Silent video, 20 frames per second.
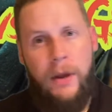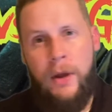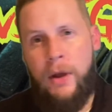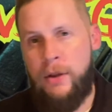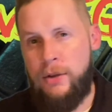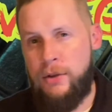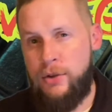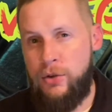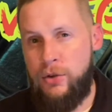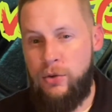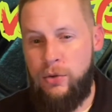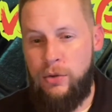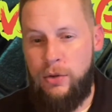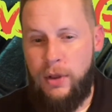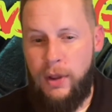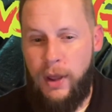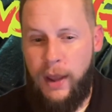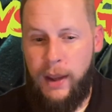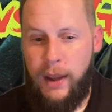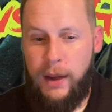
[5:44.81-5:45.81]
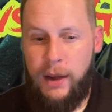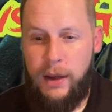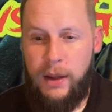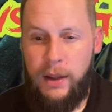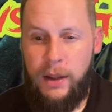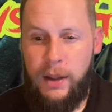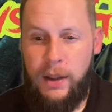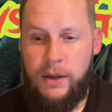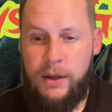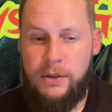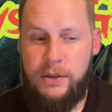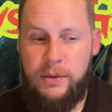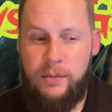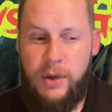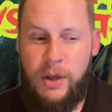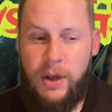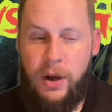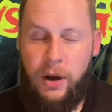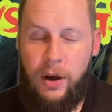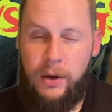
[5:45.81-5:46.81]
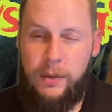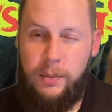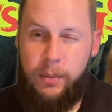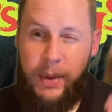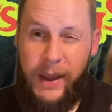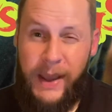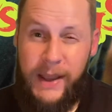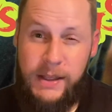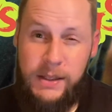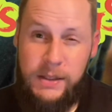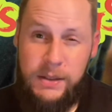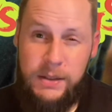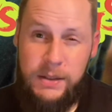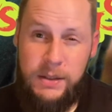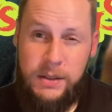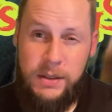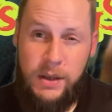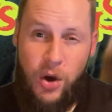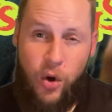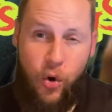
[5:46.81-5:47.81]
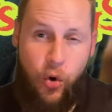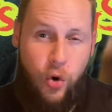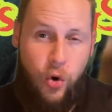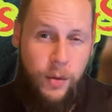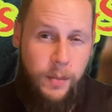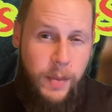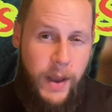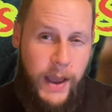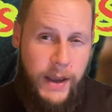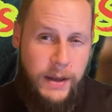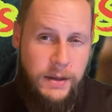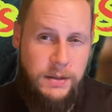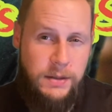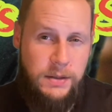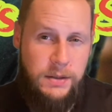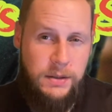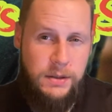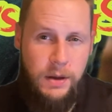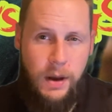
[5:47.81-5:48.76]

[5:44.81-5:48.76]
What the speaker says: Do you think they should be called pins or pegs?